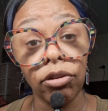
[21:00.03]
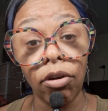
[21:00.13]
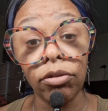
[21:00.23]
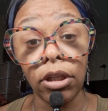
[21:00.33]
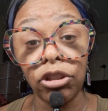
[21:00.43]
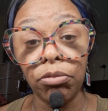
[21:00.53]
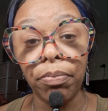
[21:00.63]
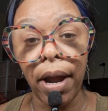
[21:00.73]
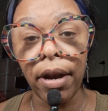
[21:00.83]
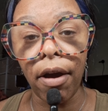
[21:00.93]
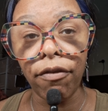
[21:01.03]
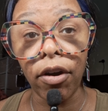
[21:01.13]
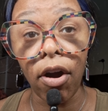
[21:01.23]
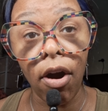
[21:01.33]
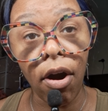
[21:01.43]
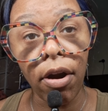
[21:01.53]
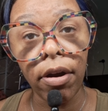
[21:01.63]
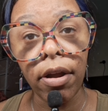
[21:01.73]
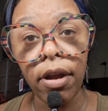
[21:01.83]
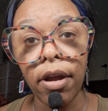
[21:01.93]
shows that you paid off a card.
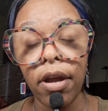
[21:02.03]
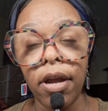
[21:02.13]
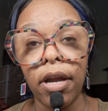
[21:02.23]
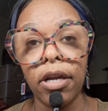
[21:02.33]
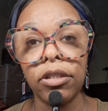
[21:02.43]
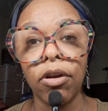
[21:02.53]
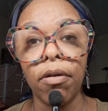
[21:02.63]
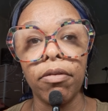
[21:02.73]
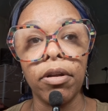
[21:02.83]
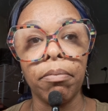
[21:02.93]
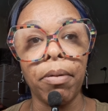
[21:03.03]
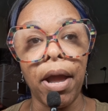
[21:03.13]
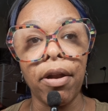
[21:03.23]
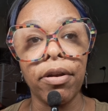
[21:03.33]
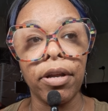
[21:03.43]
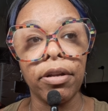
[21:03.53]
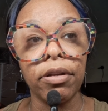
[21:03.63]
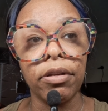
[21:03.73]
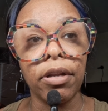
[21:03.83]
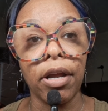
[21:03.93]
It's gonna look better
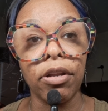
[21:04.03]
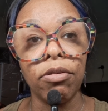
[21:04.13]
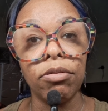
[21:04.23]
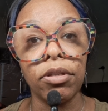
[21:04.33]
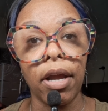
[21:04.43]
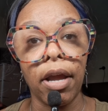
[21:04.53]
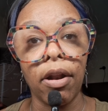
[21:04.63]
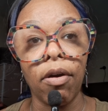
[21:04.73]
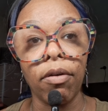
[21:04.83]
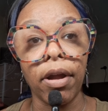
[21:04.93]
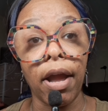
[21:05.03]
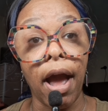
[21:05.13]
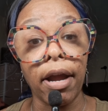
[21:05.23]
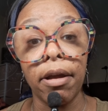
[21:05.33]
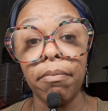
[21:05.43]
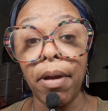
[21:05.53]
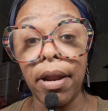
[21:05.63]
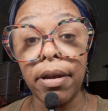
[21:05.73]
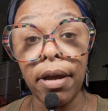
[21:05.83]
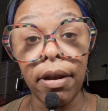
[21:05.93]
than you saying, "Okay, I couldn't
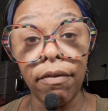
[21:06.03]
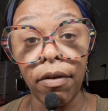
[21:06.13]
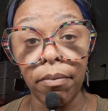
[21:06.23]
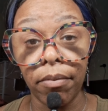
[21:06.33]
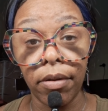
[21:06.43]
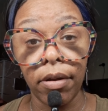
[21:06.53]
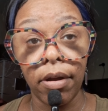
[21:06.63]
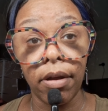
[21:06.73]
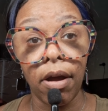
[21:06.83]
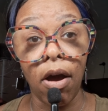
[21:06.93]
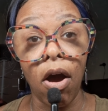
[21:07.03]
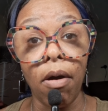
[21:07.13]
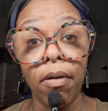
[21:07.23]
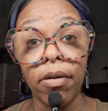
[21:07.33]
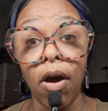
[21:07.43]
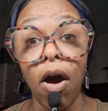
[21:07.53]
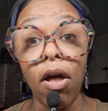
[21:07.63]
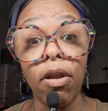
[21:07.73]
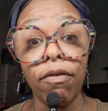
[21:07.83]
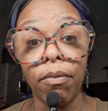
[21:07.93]
pay none of them.
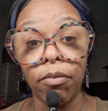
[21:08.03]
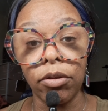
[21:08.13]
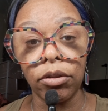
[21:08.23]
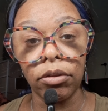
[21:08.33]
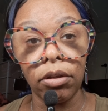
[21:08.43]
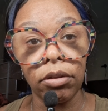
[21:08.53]
All of them was